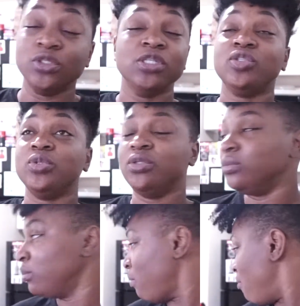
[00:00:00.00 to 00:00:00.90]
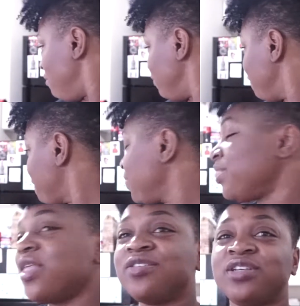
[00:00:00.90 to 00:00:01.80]
Yes, we do.
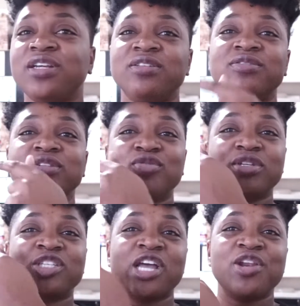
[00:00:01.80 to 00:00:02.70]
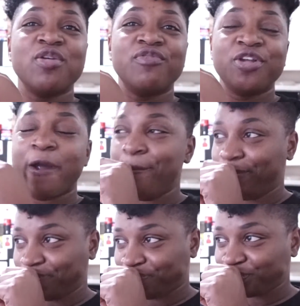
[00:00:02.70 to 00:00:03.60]
This uh, kid is literally standing over there
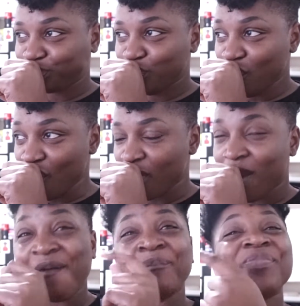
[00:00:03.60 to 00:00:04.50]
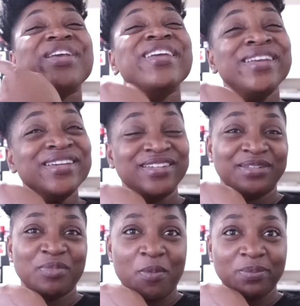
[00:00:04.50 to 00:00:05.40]
mm-hmm.
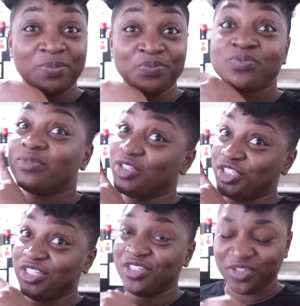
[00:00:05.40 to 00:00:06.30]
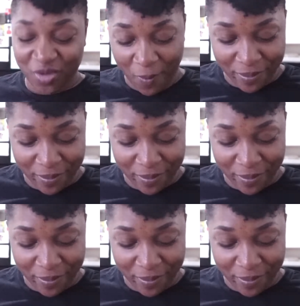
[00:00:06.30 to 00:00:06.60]
eating the cheese.